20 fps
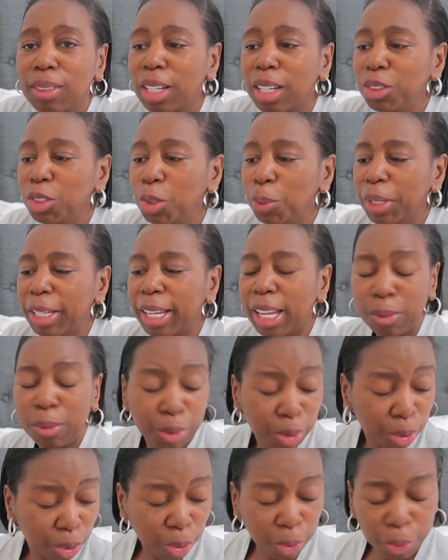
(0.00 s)
I normally
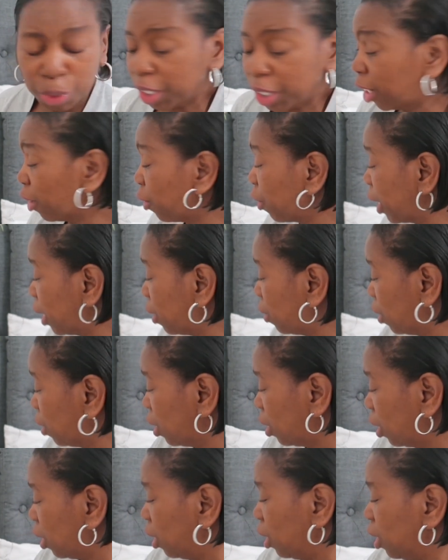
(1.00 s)
have on all year
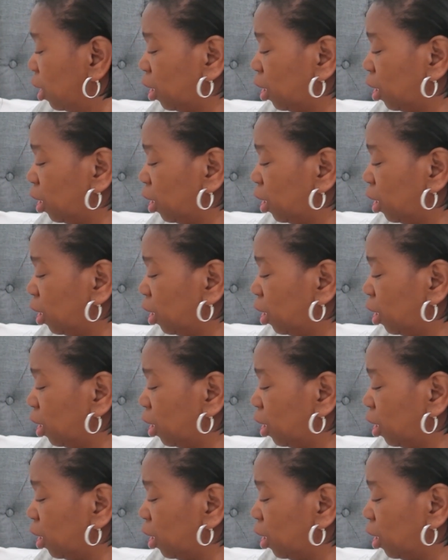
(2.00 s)
round.